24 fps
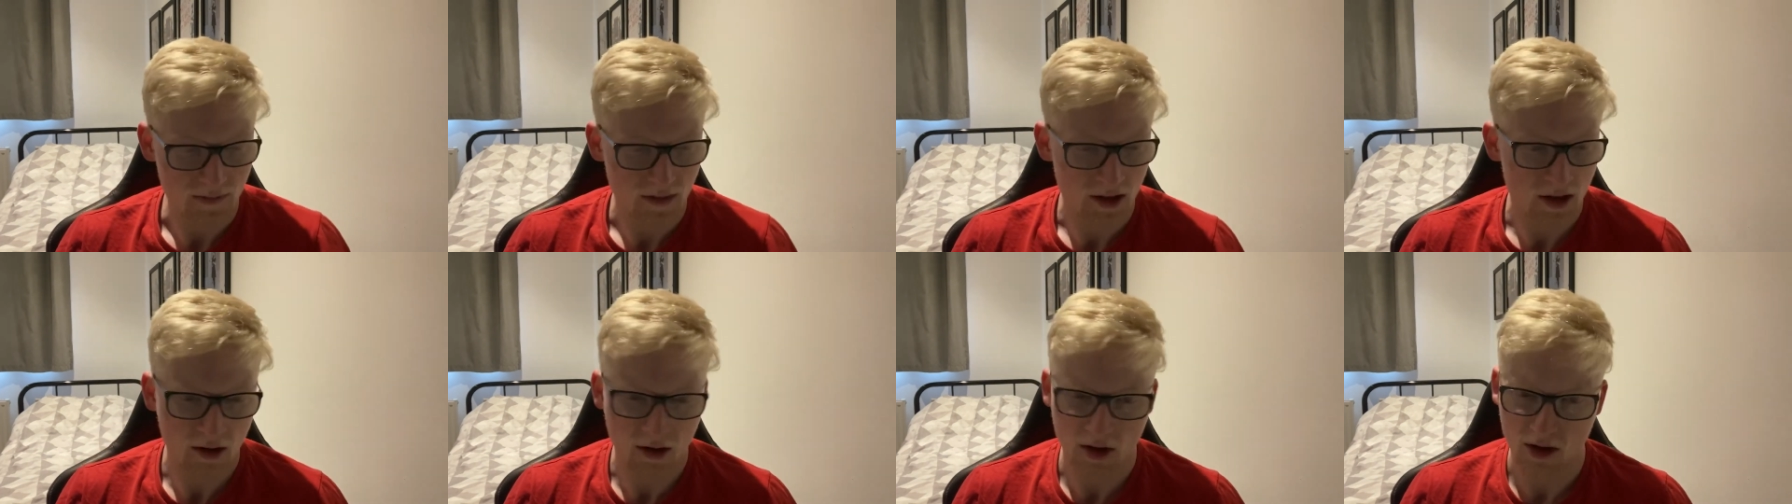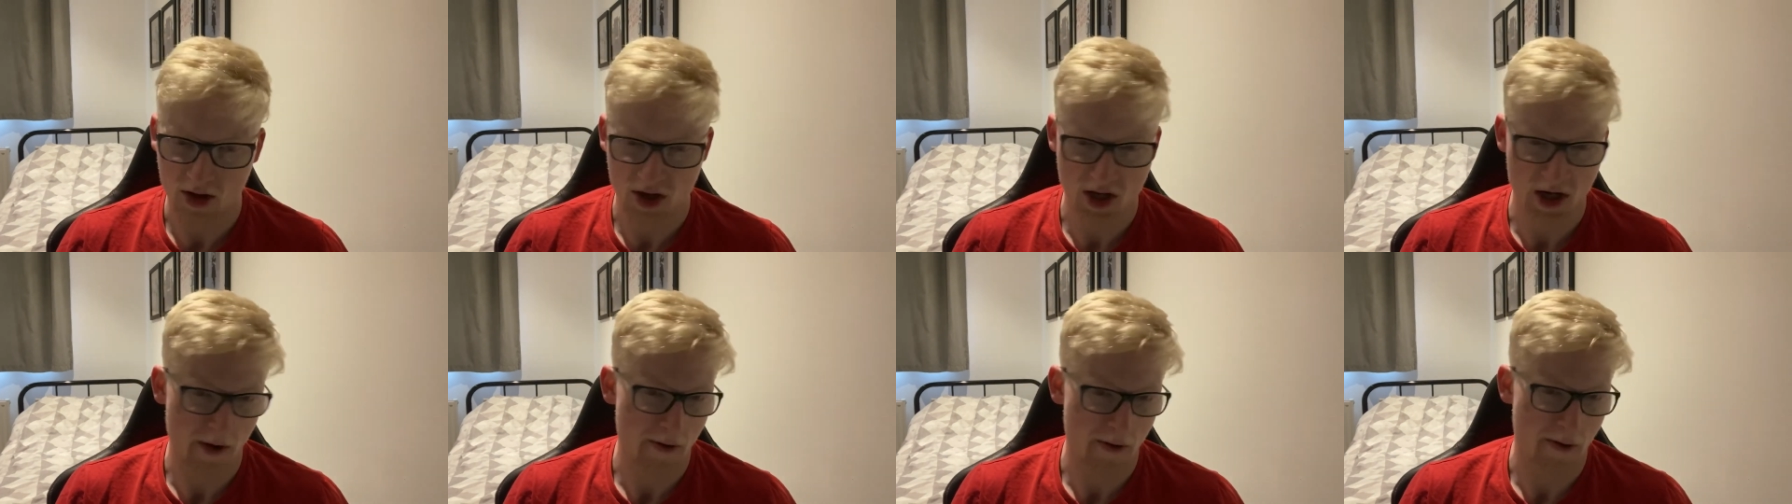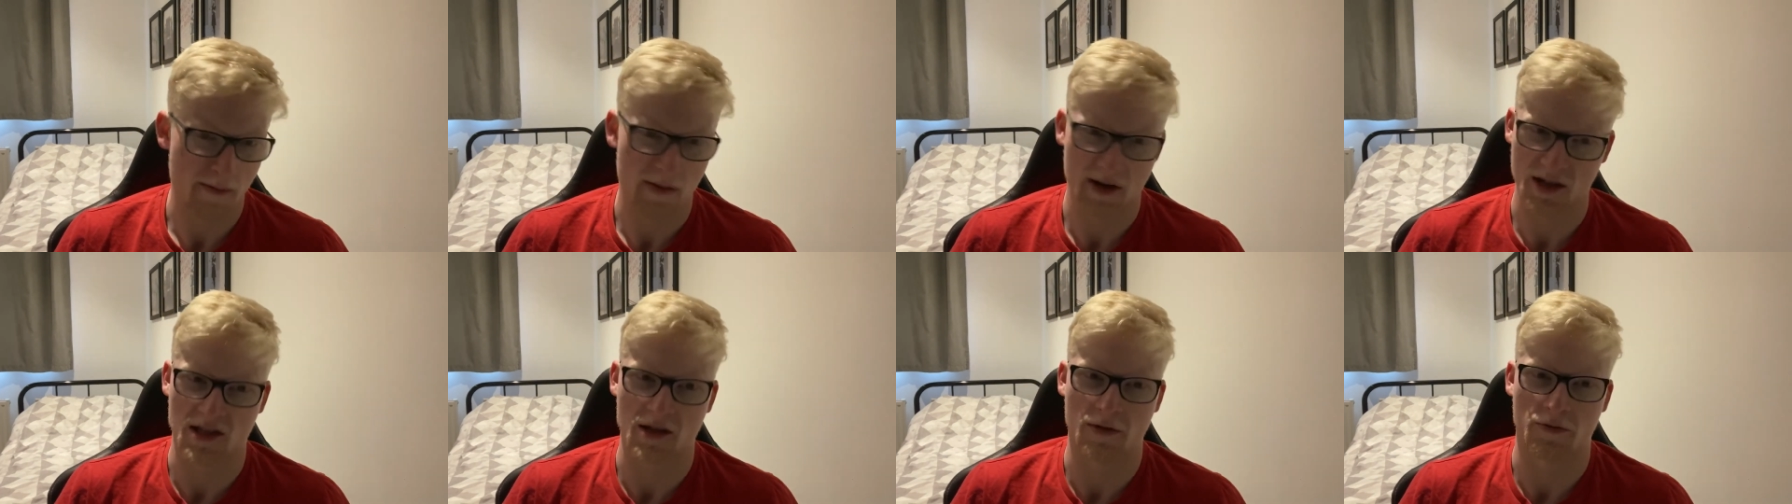are not showing
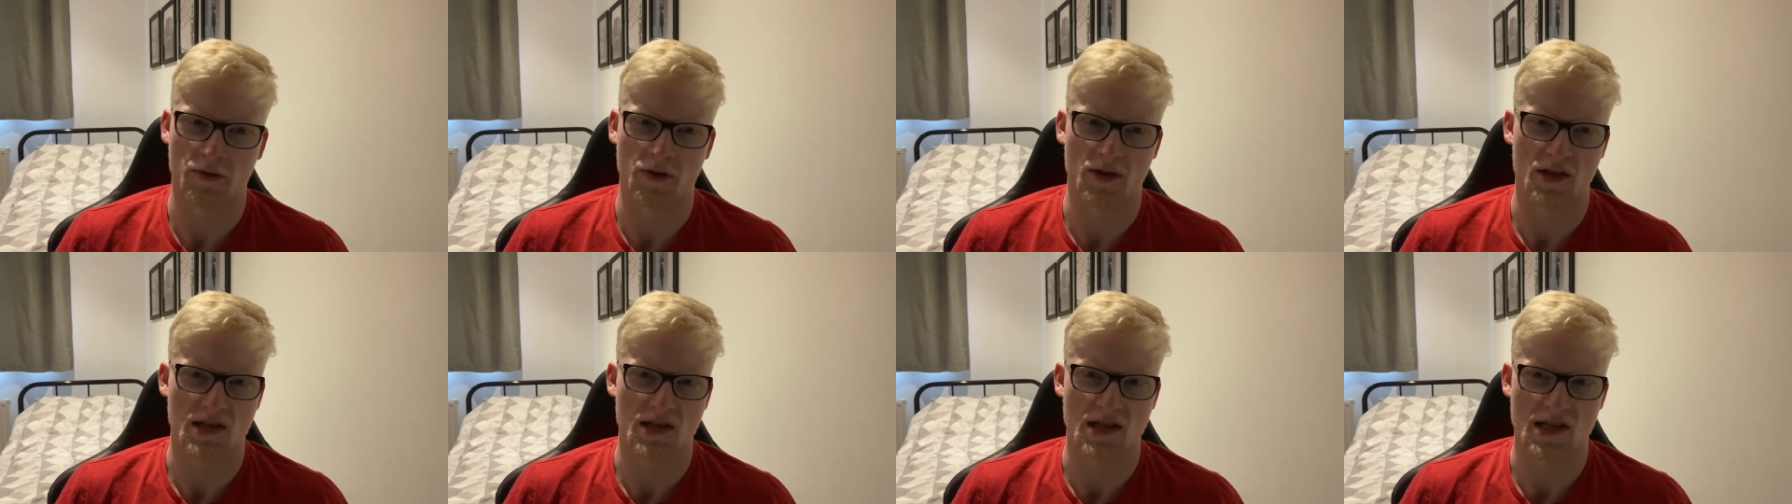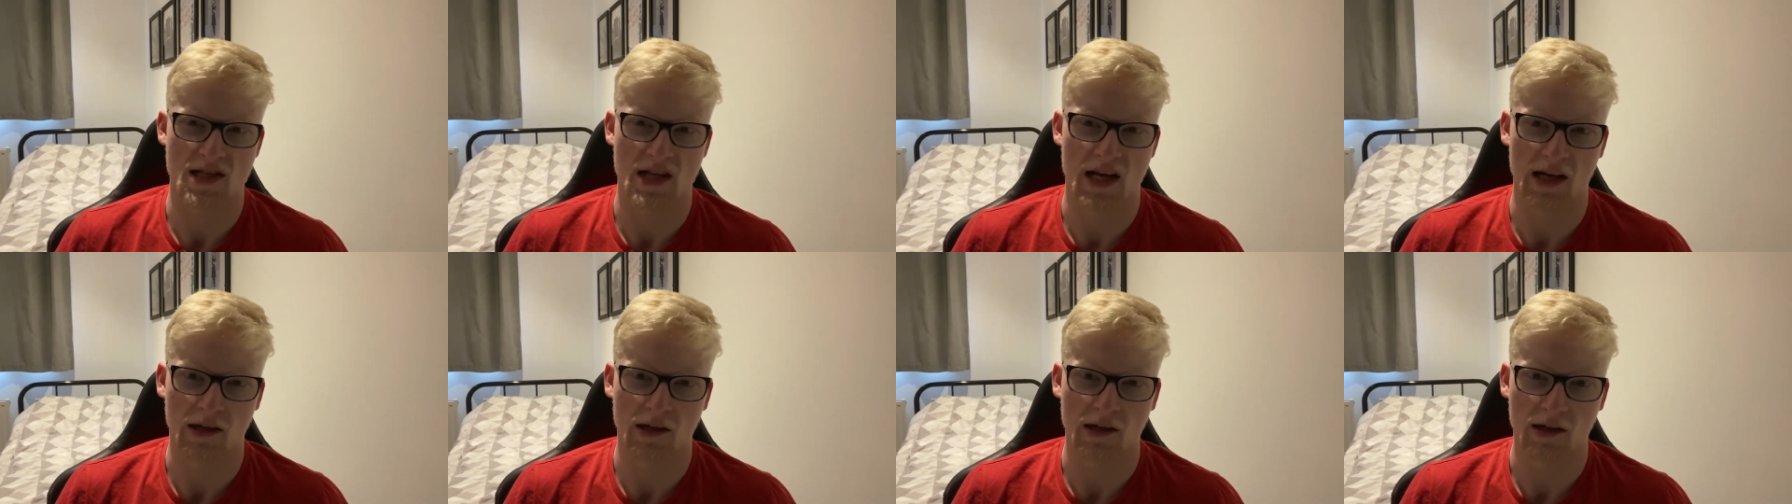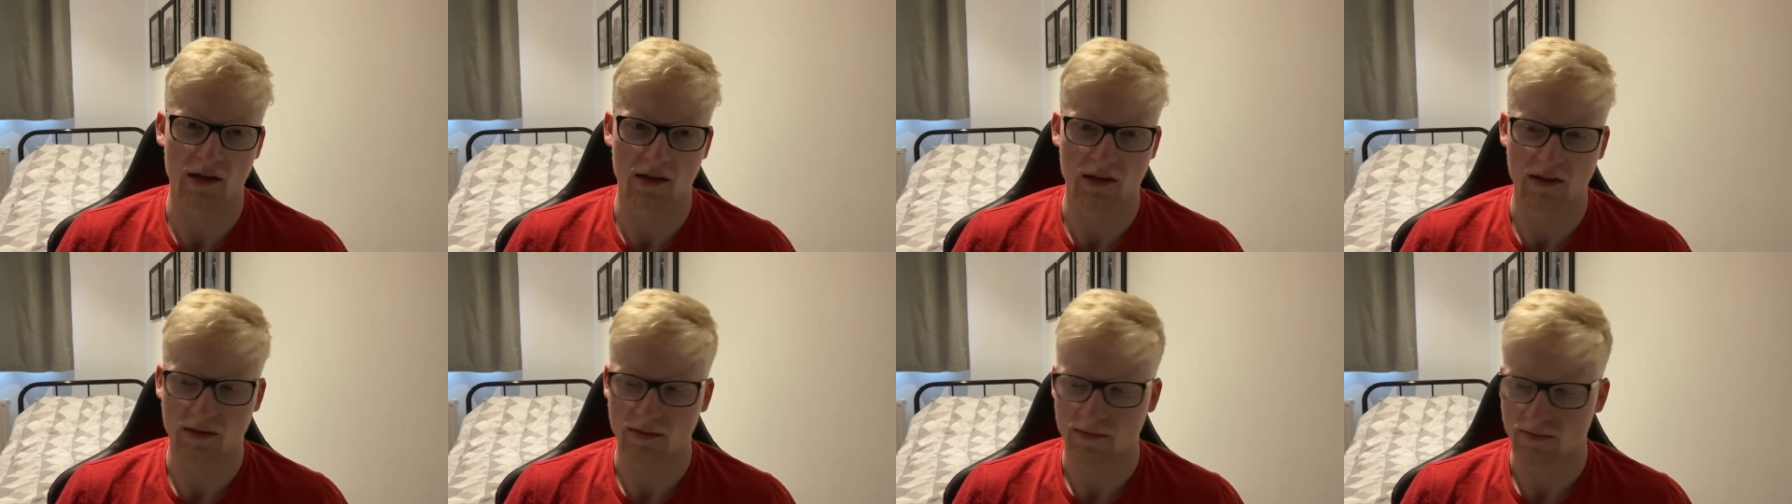much difference to
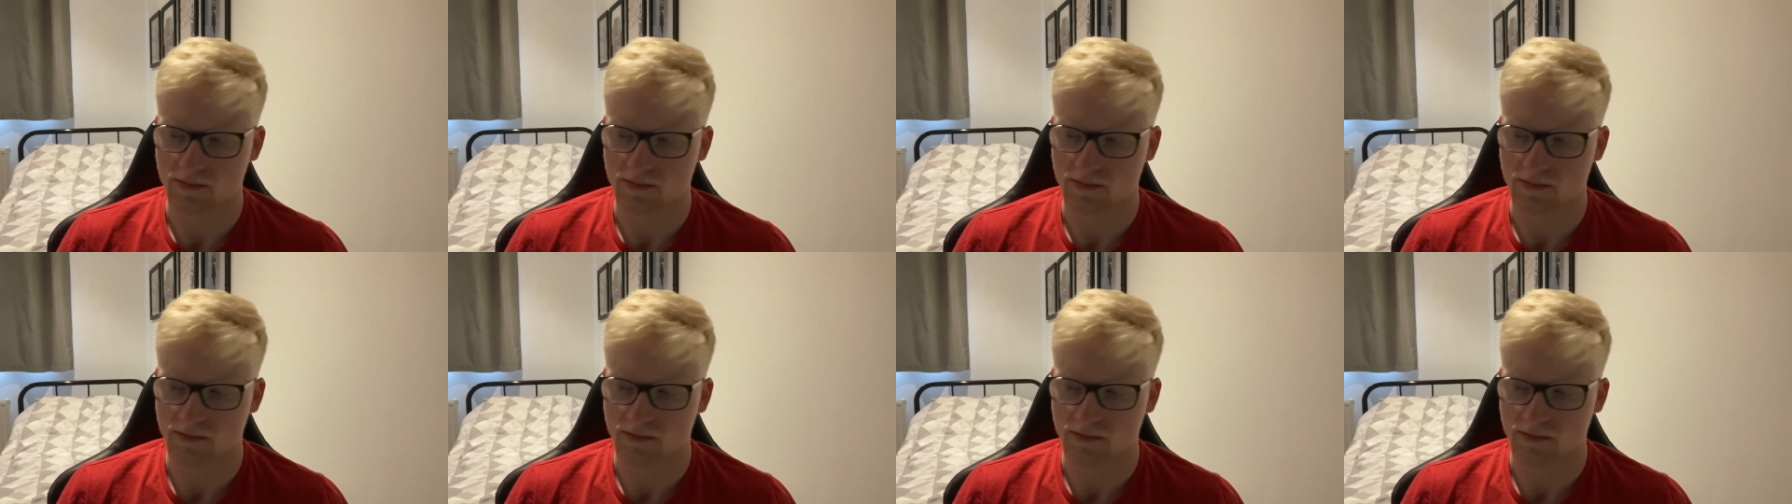Sandgaard.